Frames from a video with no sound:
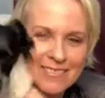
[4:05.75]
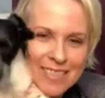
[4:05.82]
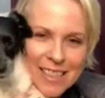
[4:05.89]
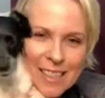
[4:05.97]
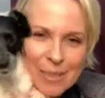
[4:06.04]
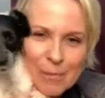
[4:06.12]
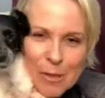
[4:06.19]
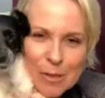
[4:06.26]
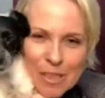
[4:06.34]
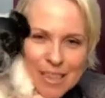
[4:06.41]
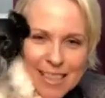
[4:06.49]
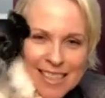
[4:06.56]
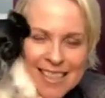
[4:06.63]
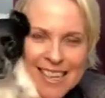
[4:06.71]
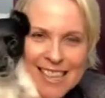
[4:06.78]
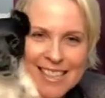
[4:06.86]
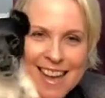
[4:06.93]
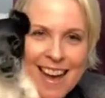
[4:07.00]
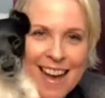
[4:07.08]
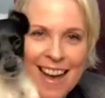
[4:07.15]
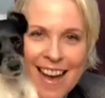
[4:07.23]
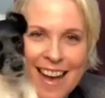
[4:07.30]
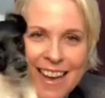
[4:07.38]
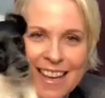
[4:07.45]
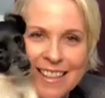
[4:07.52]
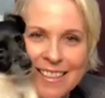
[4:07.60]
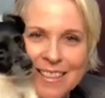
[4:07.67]
Smoochie says
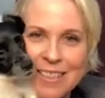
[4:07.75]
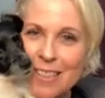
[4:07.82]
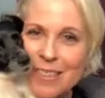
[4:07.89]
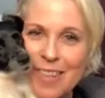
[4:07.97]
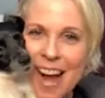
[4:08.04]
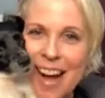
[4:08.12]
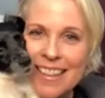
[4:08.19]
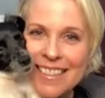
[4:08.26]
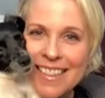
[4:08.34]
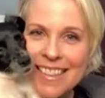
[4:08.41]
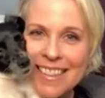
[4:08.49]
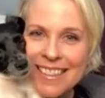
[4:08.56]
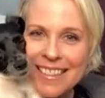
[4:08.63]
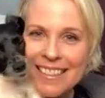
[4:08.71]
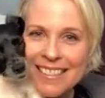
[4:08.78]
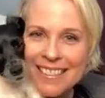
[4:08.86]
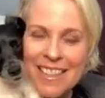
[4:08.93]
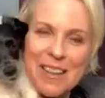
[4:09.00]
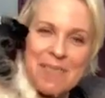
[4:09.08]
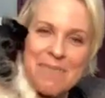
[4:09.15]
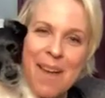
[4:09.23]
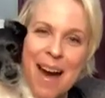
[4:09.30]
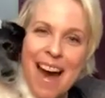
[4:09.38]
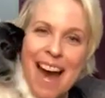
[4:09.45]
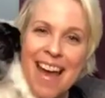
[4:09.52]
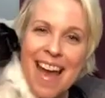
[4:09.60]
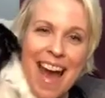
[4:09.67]
hi to Roxy.
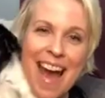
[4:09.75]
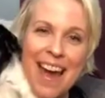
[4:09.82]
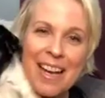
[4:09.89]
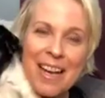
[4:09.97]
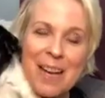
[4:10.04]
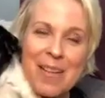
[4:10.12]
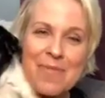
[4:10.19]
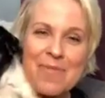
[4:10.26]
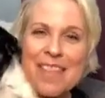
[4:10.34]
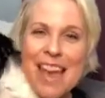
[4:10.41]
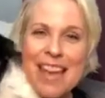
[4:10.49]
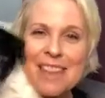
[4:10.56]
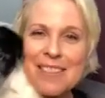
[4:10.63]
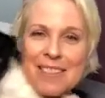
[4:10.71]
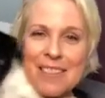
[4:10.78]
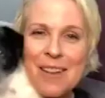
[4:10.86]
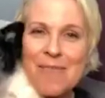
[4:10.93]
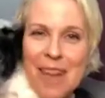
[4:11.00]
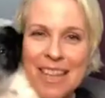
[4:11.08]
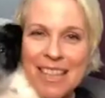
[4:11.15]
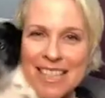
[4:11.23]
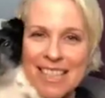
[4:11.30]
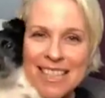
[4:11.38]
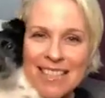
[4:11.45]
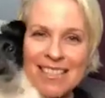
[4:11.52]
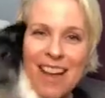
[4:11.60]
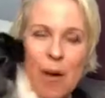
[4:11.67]
Bye, Adam. Thank you so
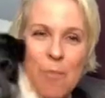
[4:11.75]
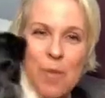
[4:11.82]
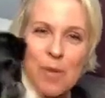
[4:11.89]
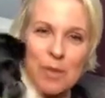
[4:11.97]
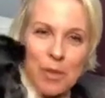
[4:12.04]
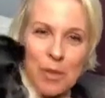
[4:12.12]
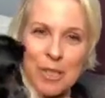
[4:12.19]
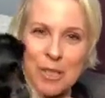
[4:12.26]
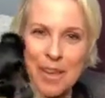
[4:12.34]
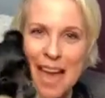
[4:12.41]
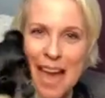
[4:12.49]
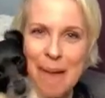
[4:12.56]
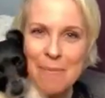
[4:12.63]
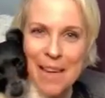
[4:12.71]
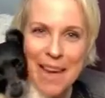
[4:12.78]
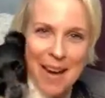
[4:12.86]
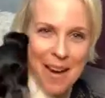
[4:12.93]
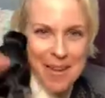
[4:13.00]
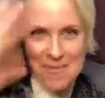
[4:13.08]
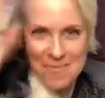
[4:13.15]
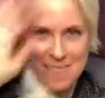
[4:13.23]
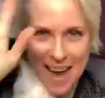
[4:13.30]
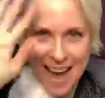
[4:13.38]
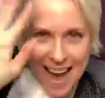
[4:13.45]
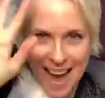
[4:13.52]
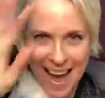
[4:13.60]
much. Hope you enjoyed your cameo. Bye.